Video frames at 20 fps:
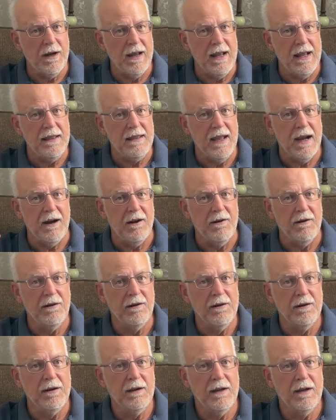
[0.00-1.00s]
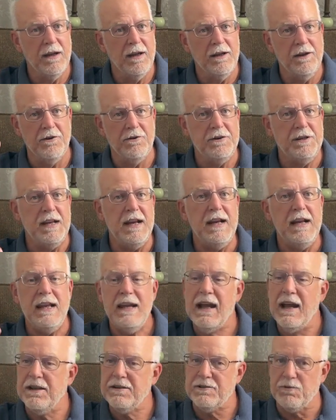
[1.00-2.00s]
in there, your
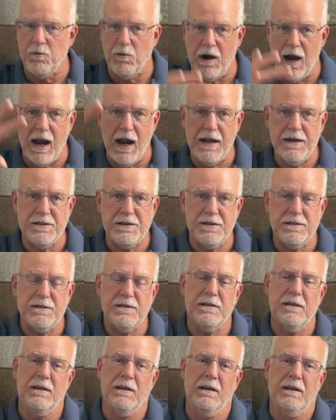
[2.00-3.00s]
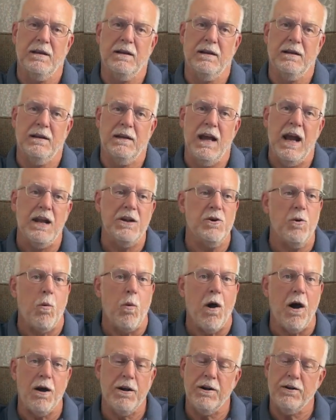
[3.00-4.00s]
TDS rises and your
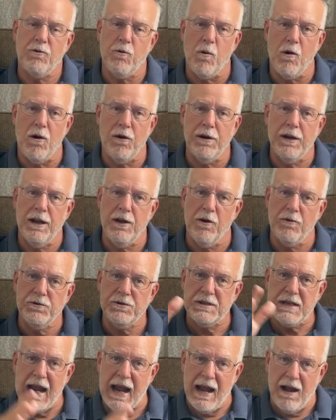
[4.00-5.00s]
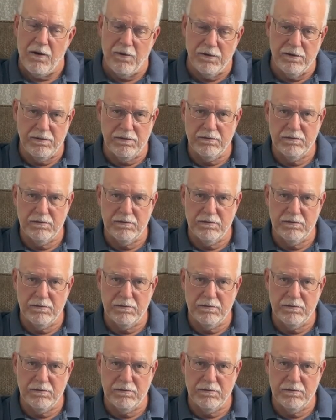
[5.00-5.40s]
water quality goes down.